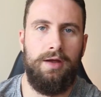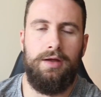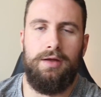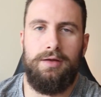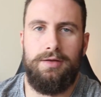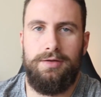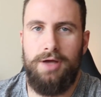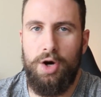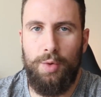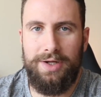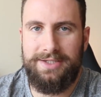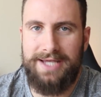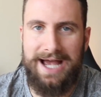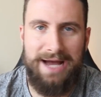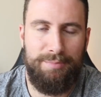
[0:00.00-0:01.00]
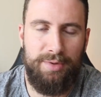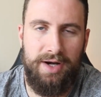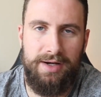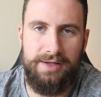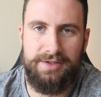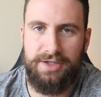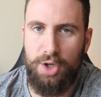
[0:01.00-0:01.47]
Yo, what's happening?
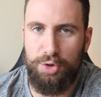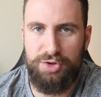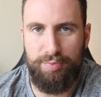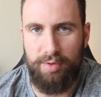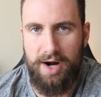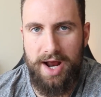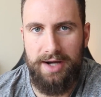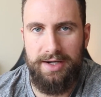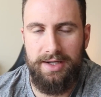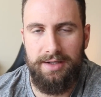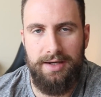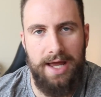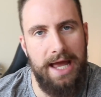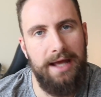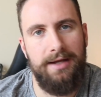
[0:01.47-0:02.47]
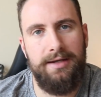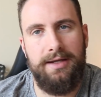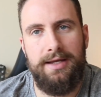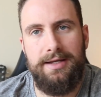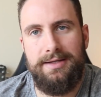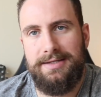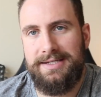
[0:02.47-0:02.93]
It's Coach Brandon, and
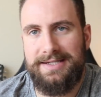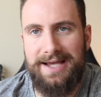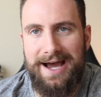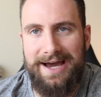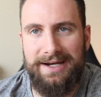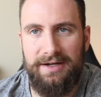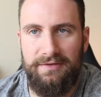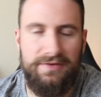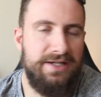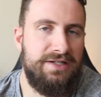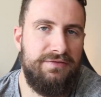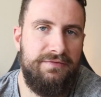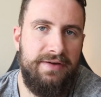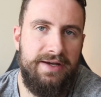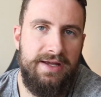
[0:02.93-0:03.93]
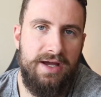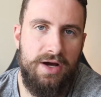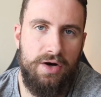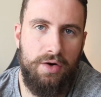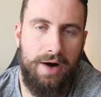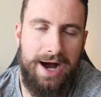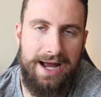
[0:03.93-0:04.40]
inside of this
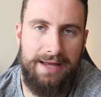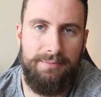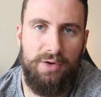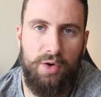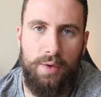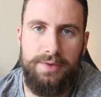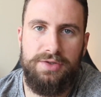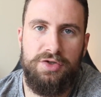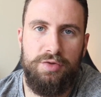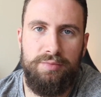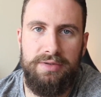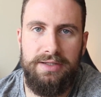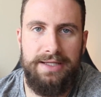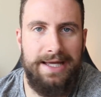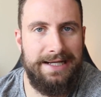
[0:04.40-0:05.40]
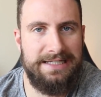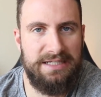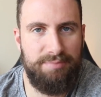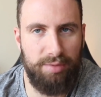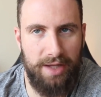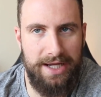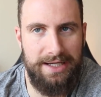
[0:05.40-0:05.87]
video, I am going to be
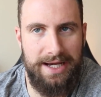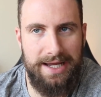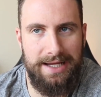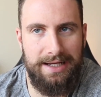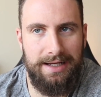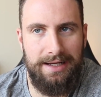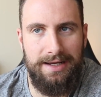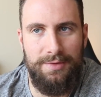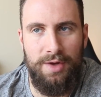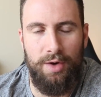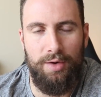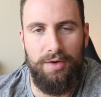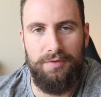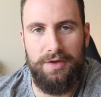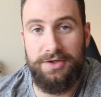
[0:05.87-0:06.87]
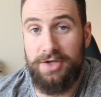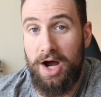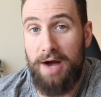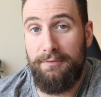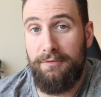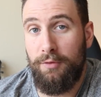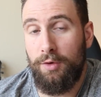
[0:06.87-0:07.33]
explaining the
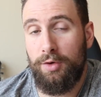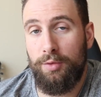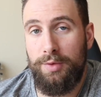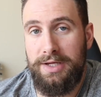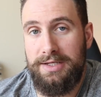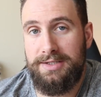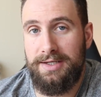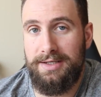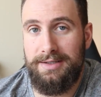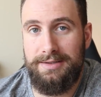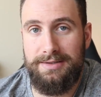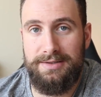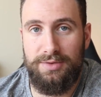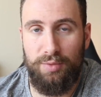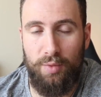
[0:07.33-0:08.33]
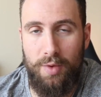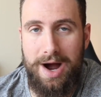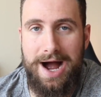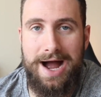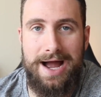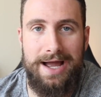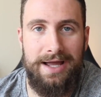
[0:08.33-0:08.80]
top 4 reasons
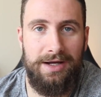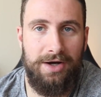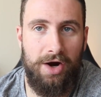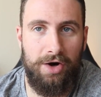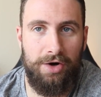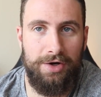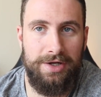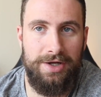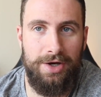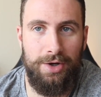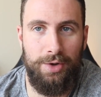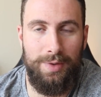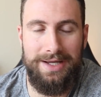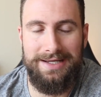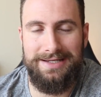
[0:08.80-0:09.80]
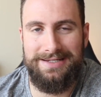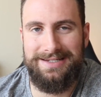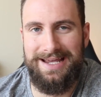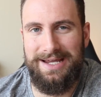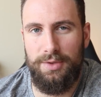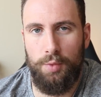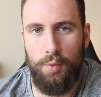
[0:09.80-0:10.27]
why cardio is
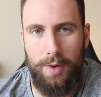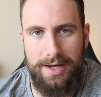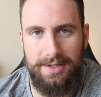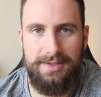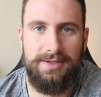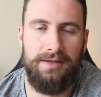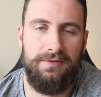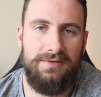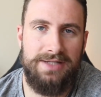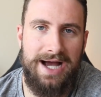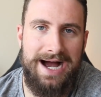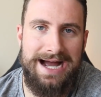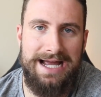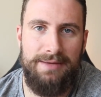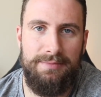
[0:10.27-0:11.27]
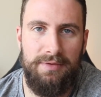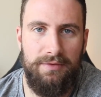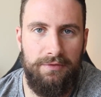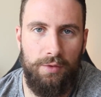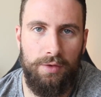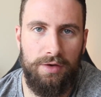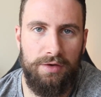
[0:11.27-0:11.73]
a waste of time
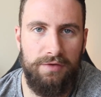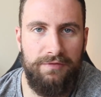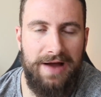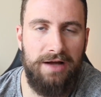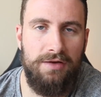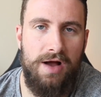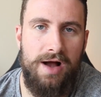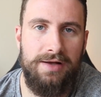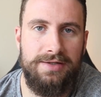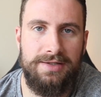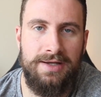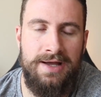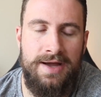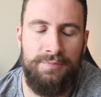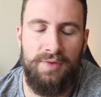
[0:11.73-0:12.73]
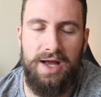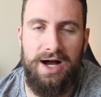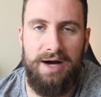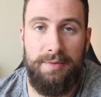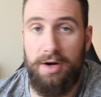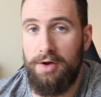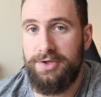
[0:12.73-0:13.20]
for fat loss.
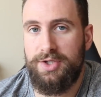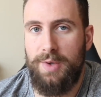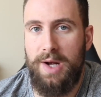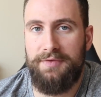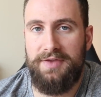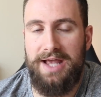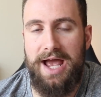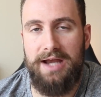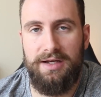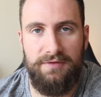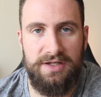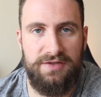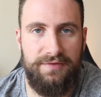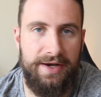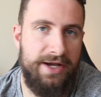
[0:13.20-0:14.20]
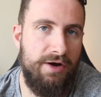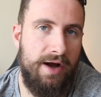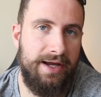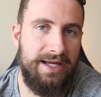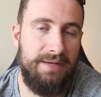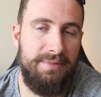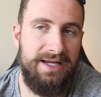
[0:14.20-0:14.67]
And also at the end of this video, I'm
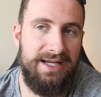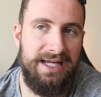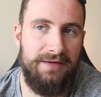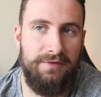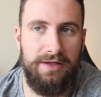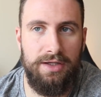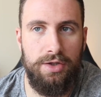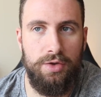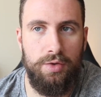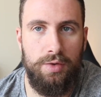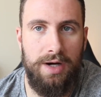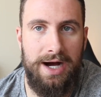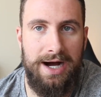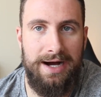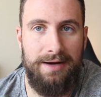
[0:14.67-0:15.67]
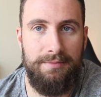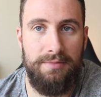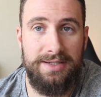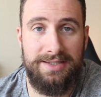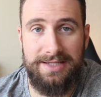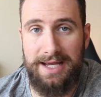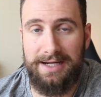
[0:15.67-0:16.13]
going to be giving you
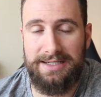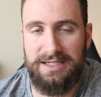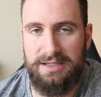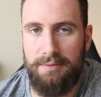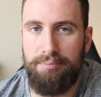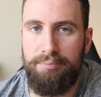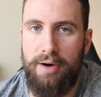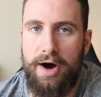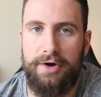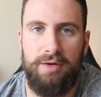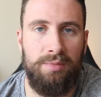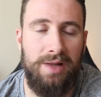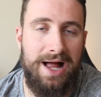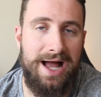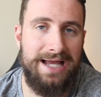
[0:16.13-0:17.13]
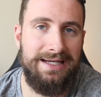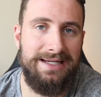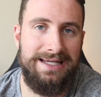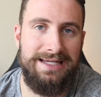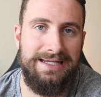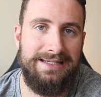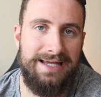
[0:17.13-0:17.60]
6 bottom line
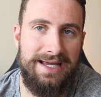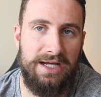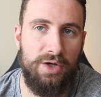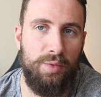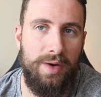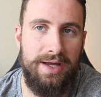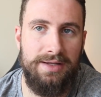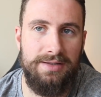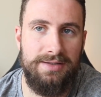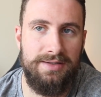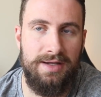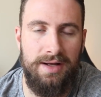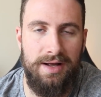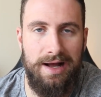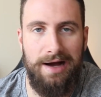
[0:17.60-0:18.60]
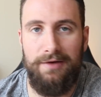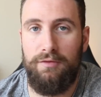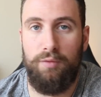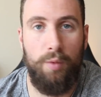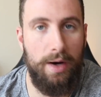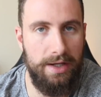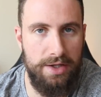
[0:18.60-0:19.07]
key takeaways of
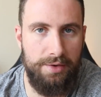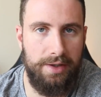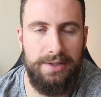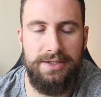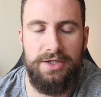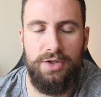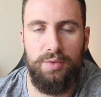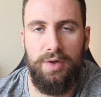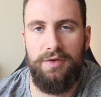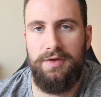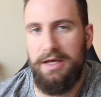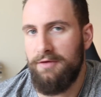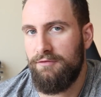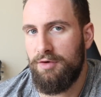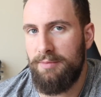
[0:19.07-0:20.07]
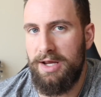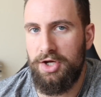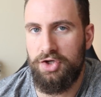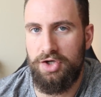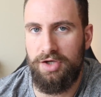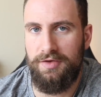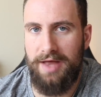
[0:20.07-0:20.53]
what you can do with the
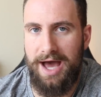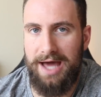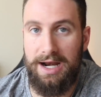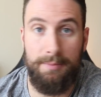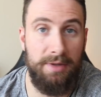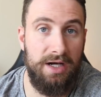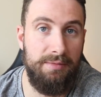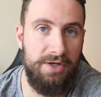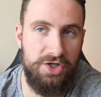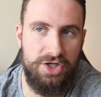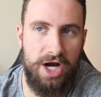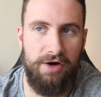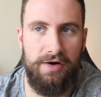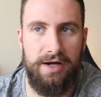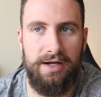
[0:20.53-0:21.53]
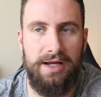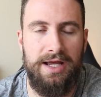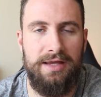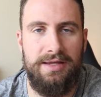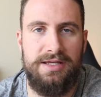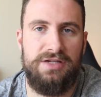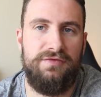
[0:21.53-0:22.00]
information that I'm going to be sharing
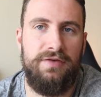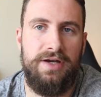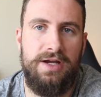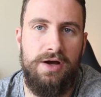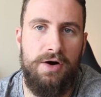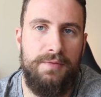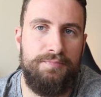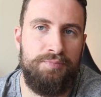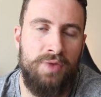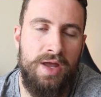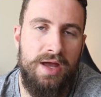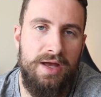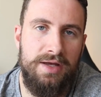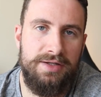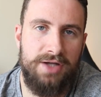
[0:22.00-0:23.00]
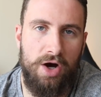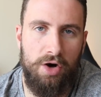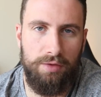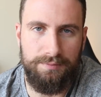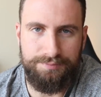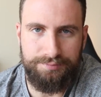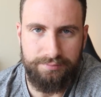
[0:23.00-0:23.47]
in this video.
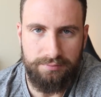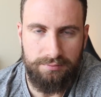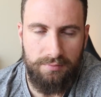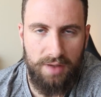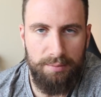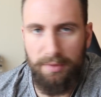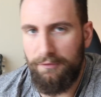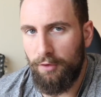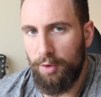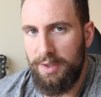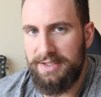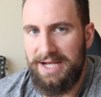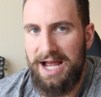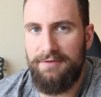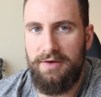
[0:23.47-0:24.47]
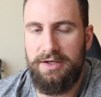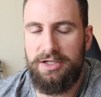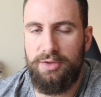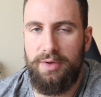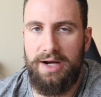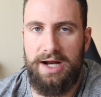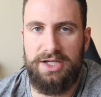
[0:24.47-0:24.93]
So before we dive
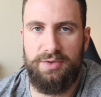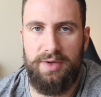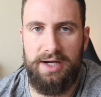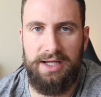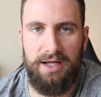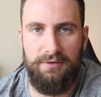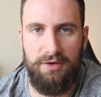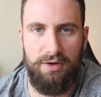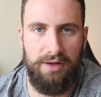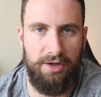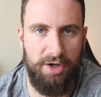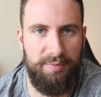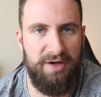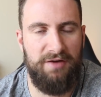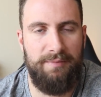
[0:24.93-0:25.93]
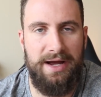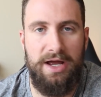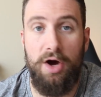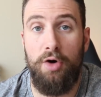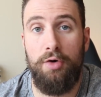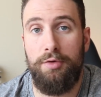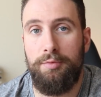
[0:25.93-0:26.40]
into it, I just want to give you a little bit of my
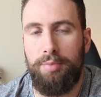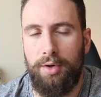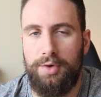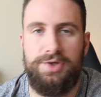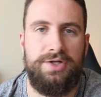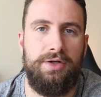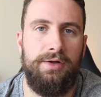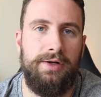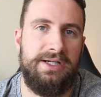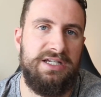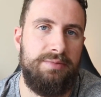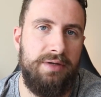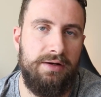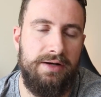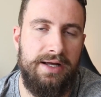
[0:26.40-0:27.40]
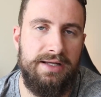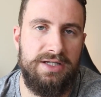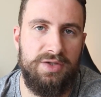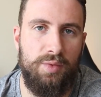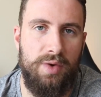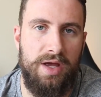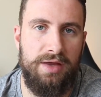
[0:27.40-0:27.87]
own personal experience
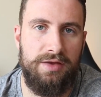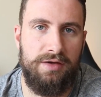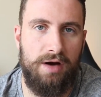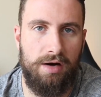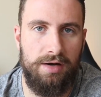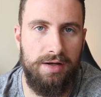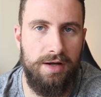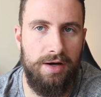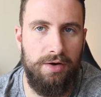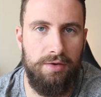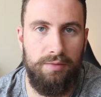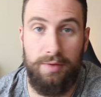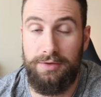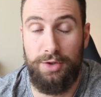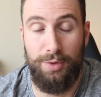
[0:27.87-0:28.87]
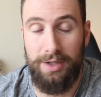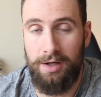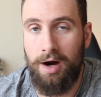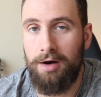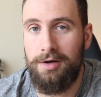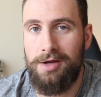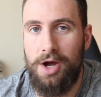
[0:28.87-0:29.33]
with cardio, with doing
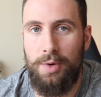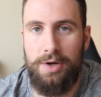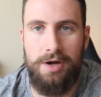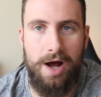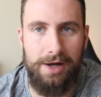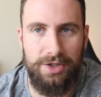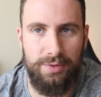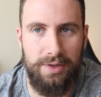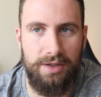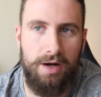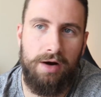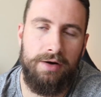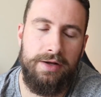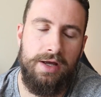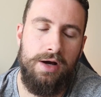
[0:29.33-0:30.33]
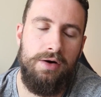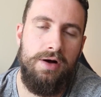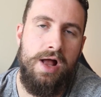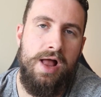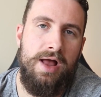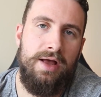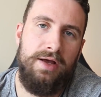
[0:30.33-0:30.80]
cardio and not doing cardio.
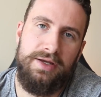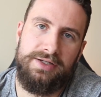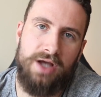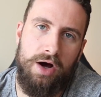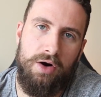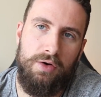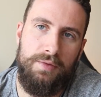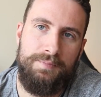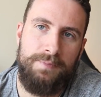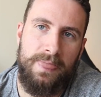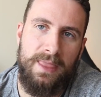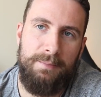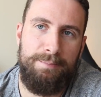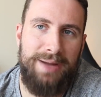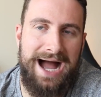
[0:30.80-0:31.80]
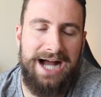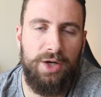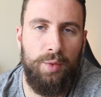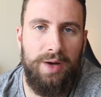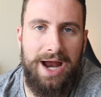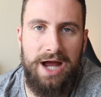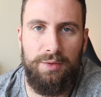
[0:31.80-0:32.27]
So back
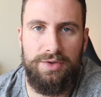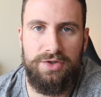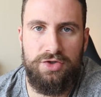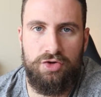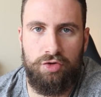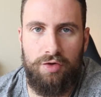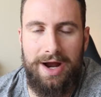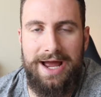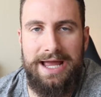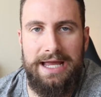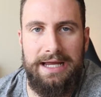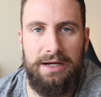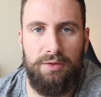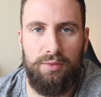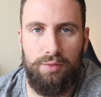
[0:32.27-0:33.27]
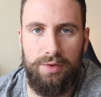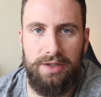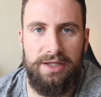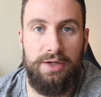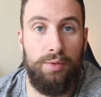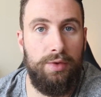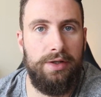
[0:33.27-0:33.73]
when I was trying
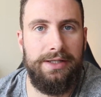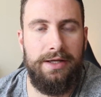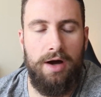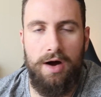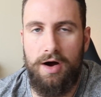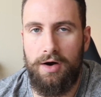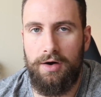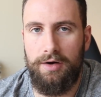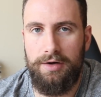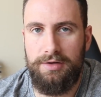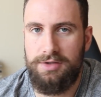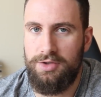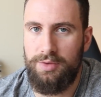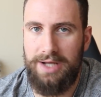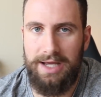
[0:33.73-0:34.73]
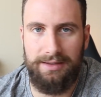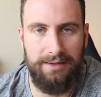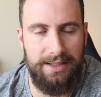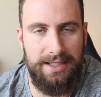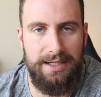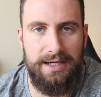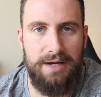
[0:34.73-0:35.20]
really hard to get
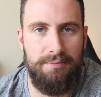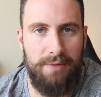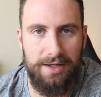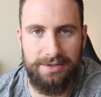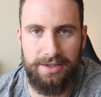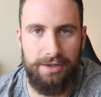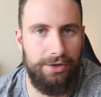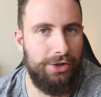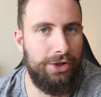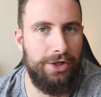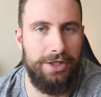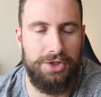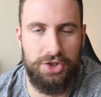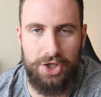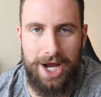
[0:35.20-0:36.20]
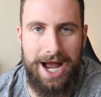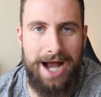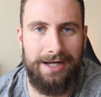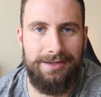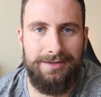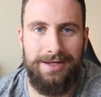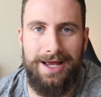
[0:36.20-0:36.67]
lean and muscular and
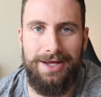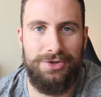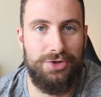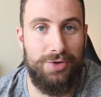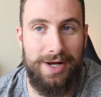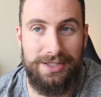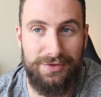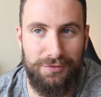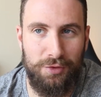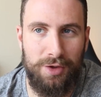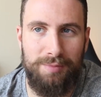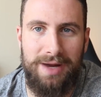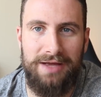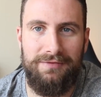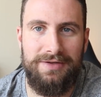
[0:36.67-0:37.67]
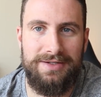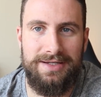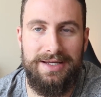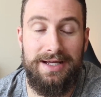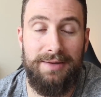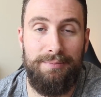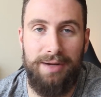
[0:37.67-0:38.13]
jacked and transform my
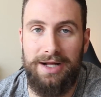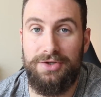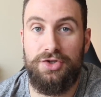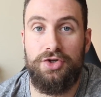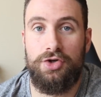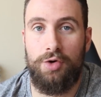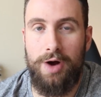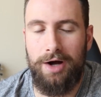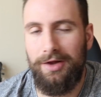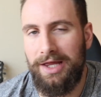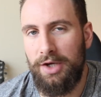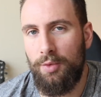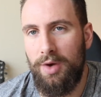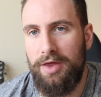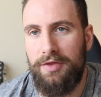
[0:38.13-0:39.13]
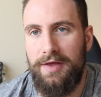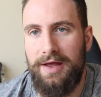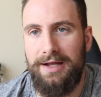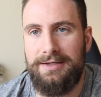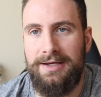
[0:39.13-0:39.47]
physique, but struggling with it